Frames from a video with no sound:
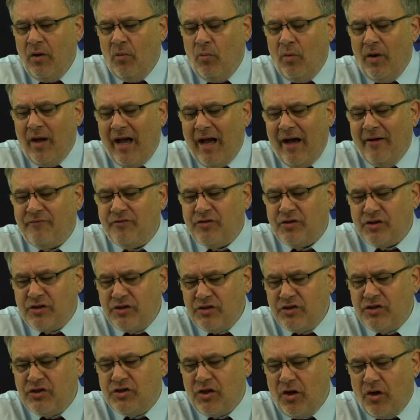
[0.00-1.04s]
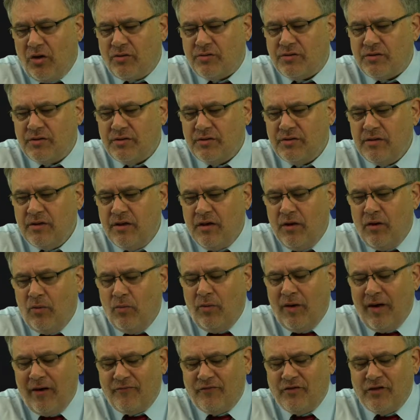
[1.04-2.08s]
We have to consult.
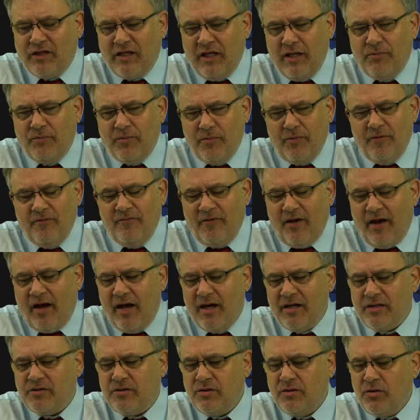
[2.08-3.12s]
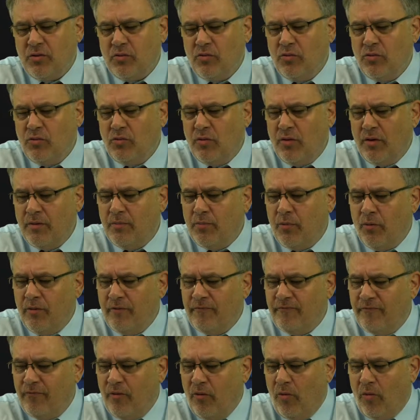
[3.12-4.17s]
We have to keep them advised under Rule
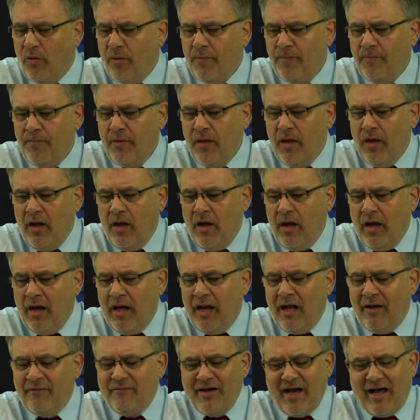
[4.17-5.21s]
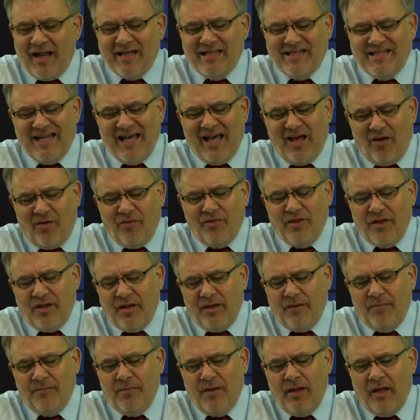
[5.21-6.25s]
1.4. And I've got to tell
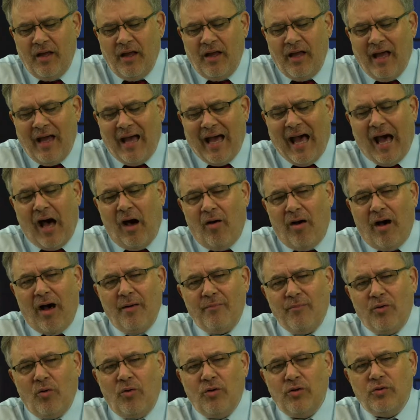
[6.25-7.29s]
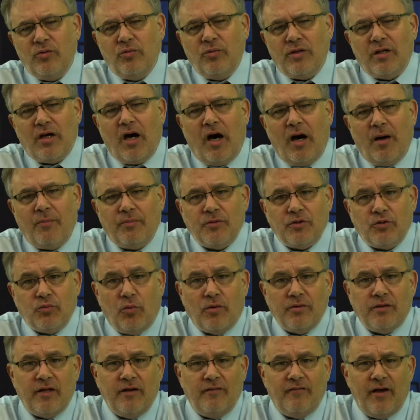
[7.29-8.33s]
them how I'm going to accomplish
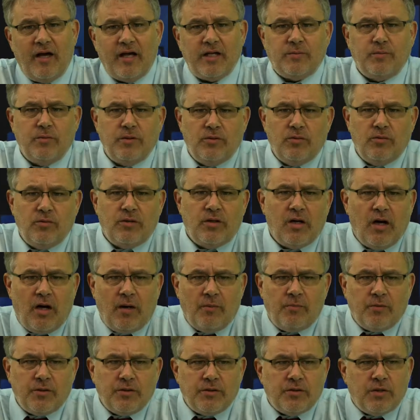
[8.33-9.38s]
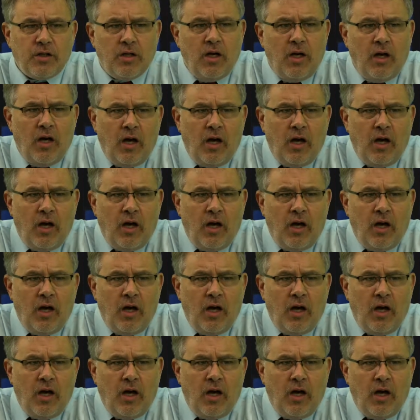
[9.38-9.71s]
what they've asked me to accomplish.